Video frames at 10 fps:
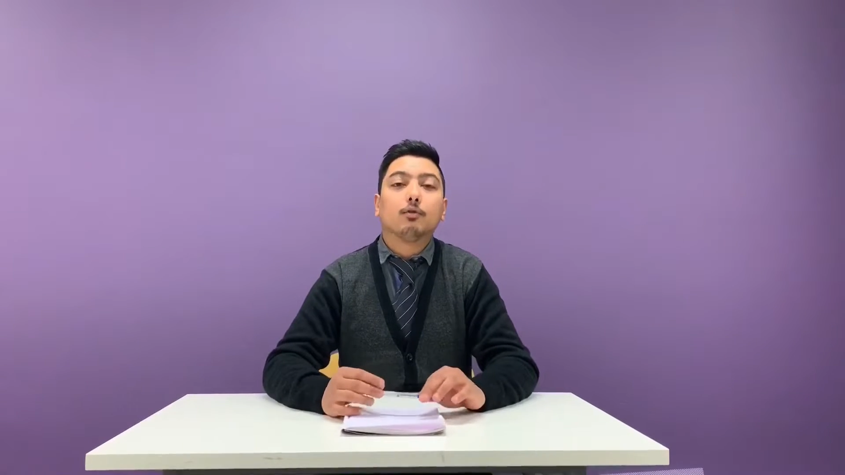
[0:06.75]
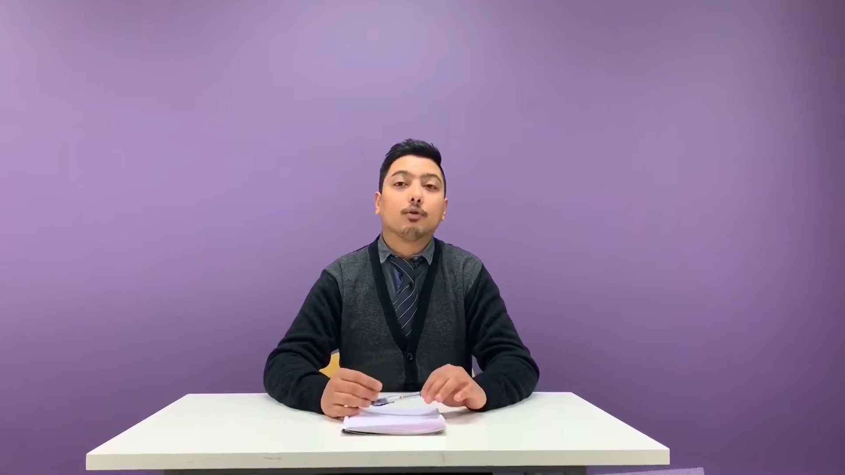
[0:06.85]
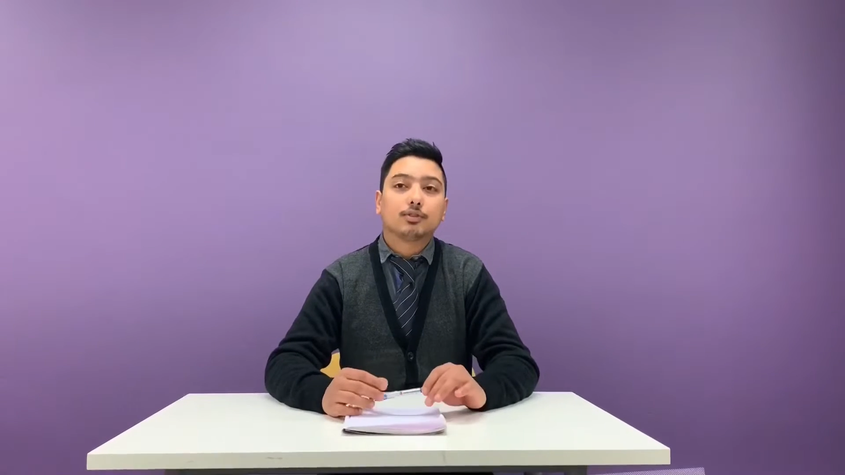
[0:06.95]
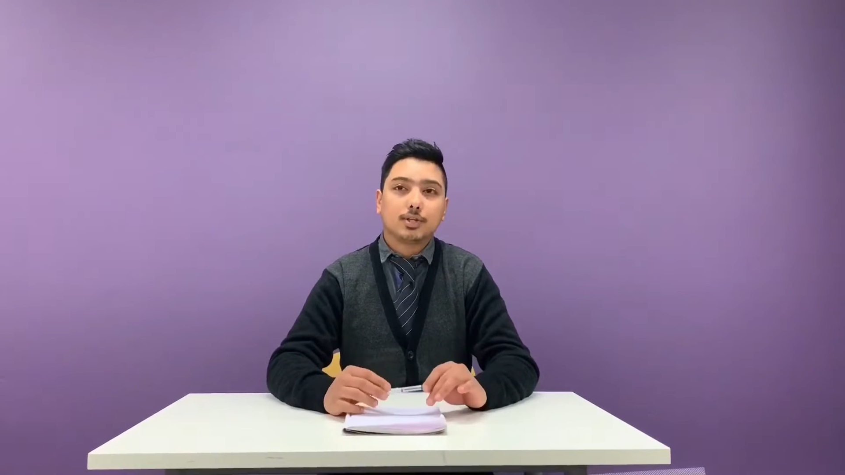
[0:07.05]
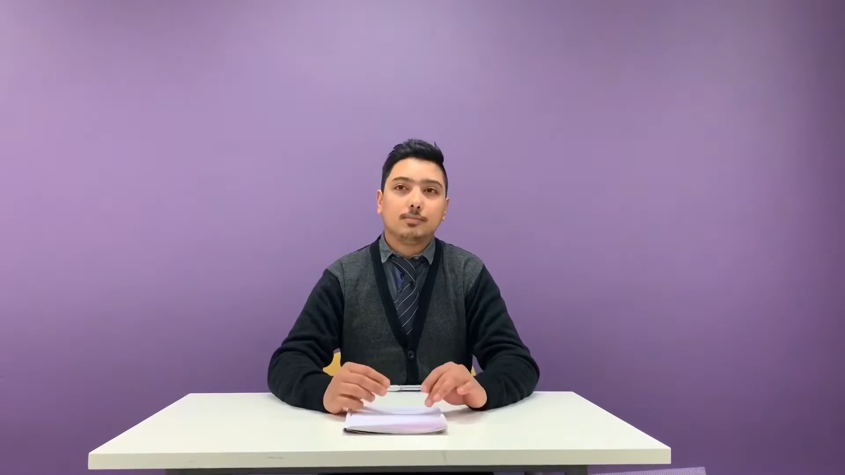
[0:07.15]

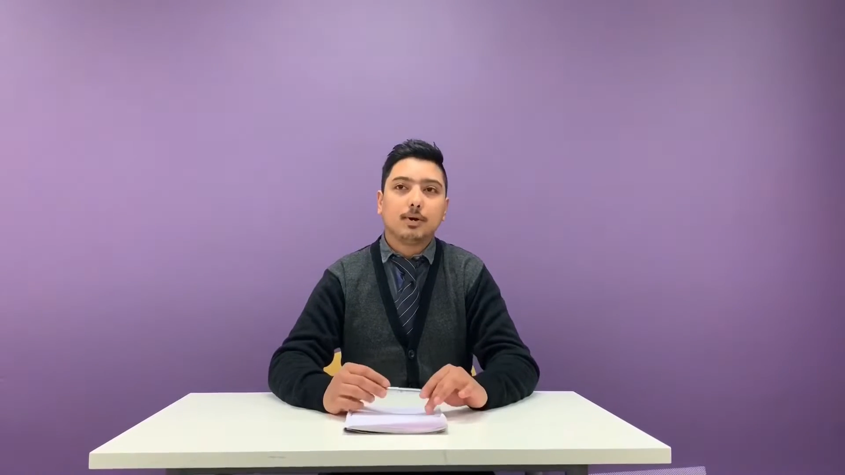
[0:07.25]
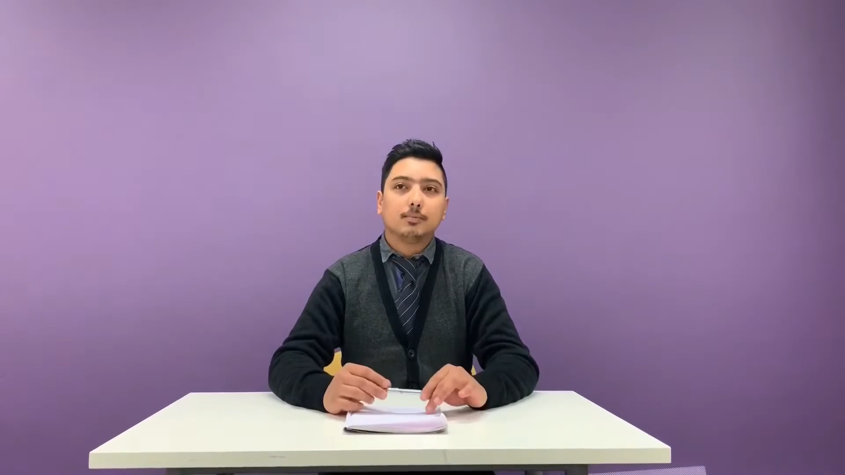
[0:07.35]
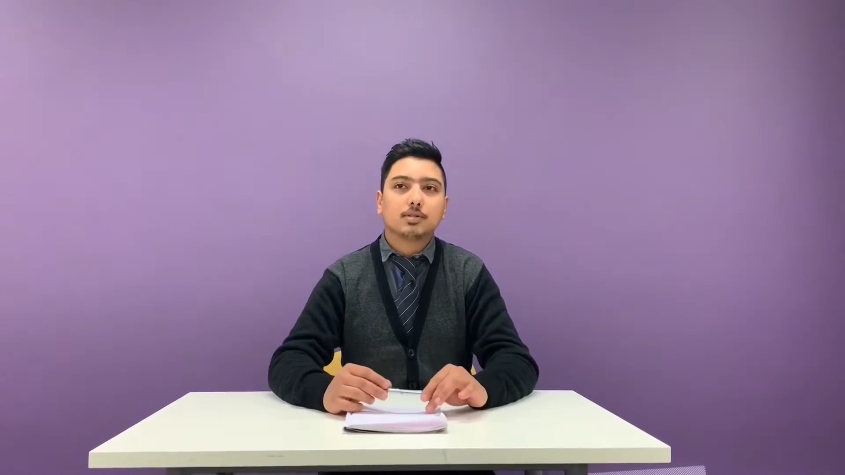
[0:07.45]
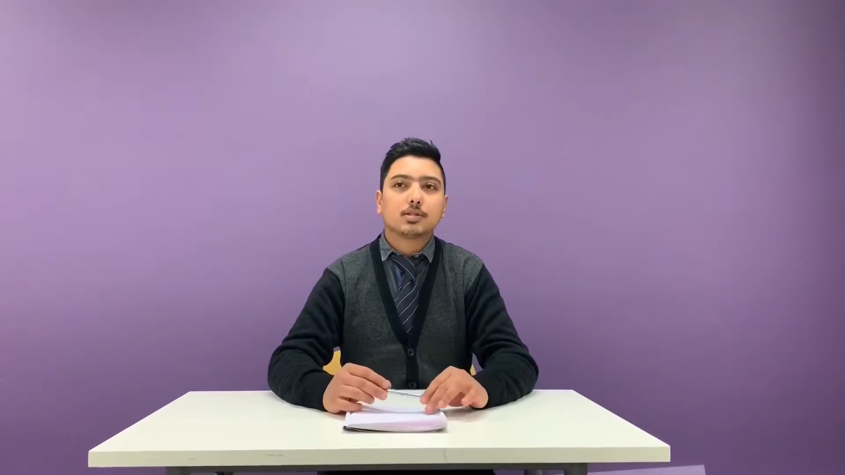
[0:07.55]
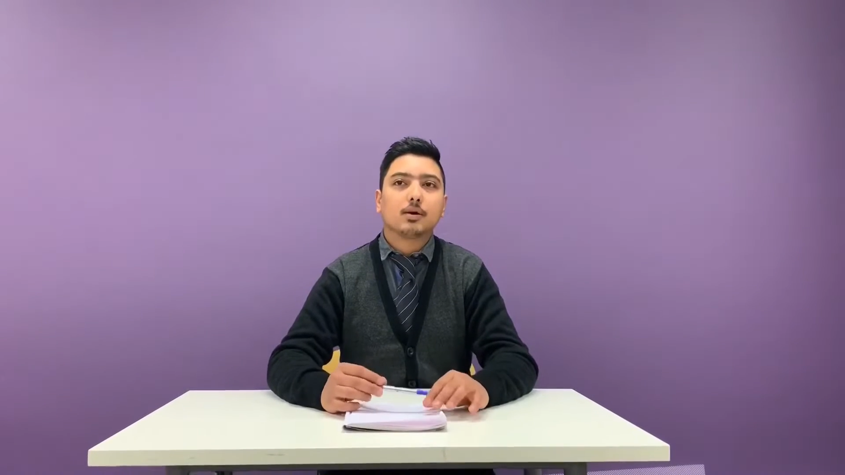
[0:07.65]
4 team
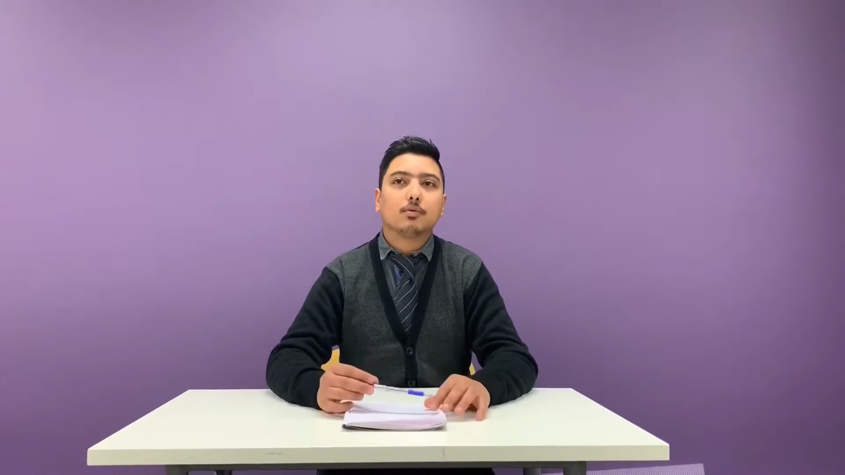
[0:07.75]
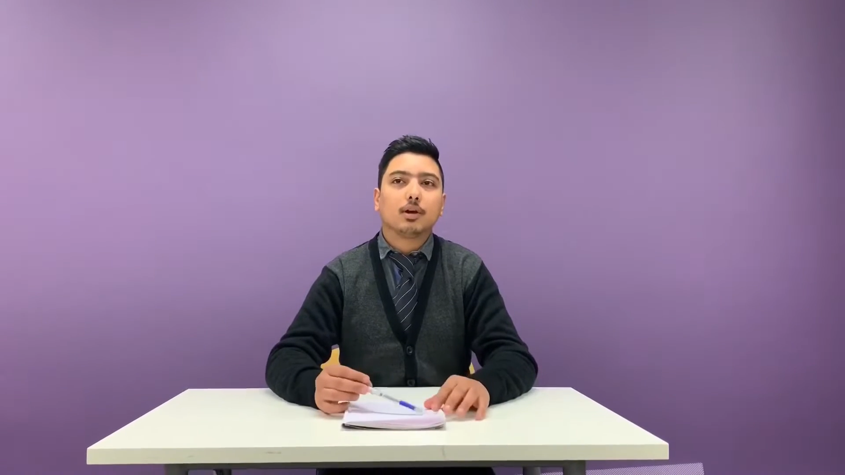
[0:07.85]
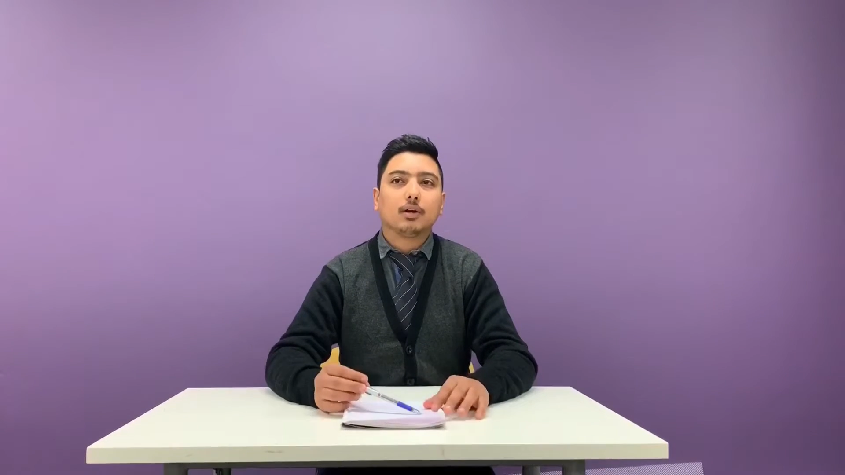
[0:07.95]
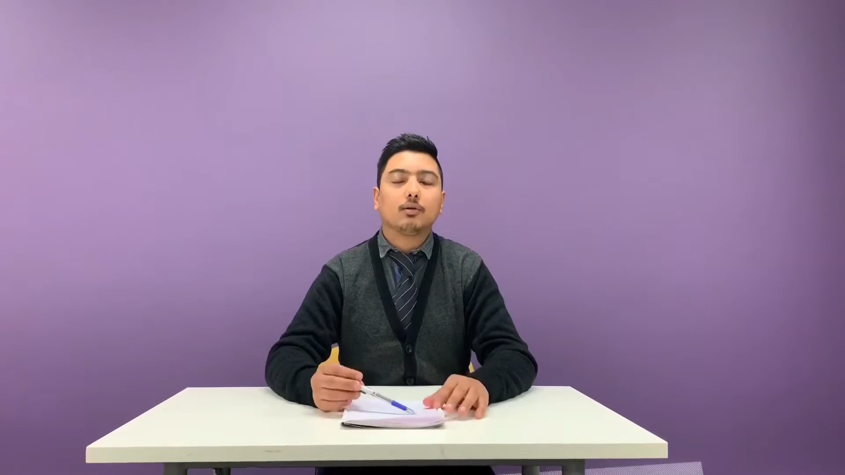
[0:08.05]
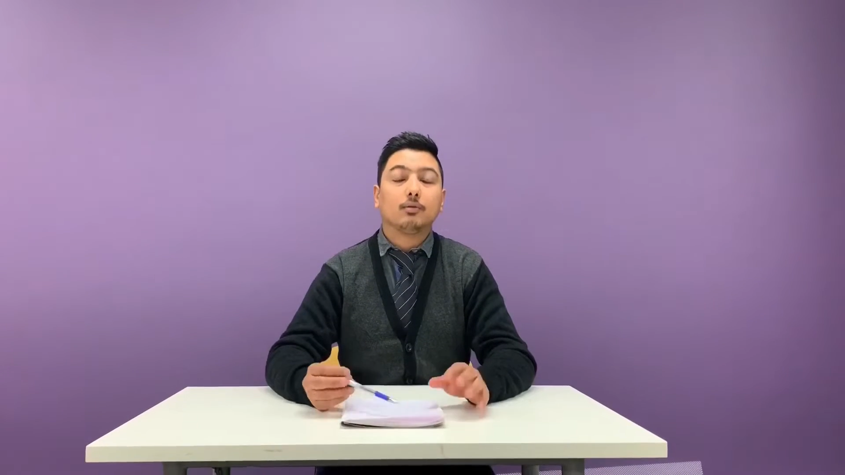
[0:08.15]
members
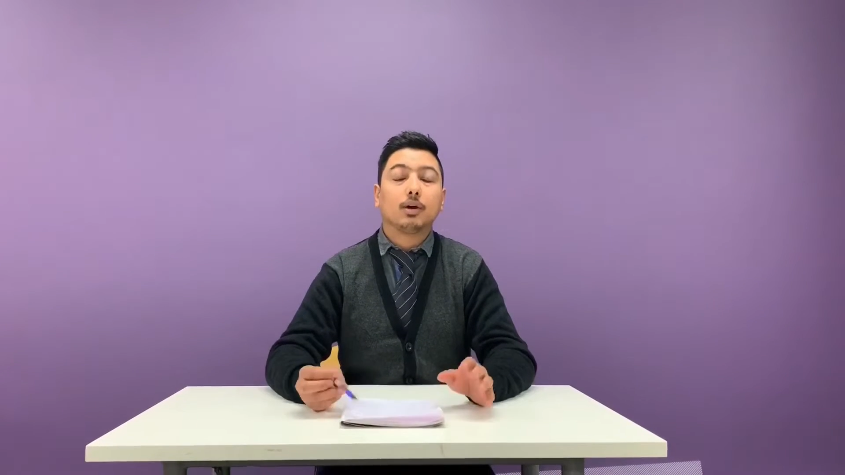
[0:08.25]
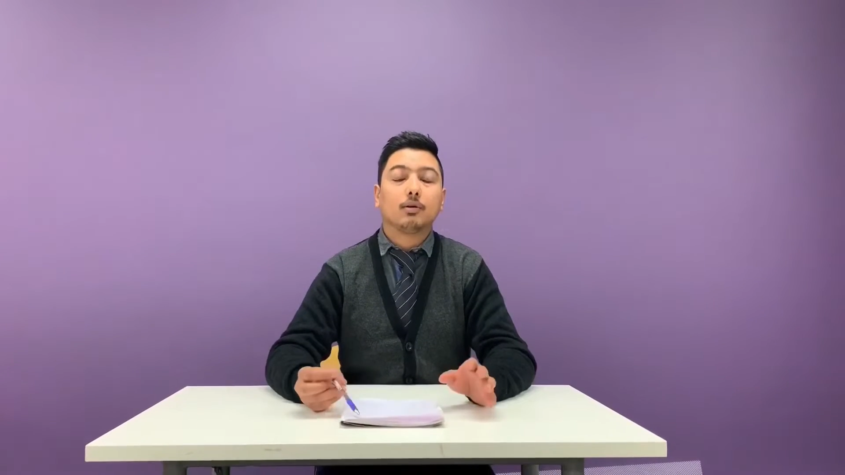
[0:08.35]
we are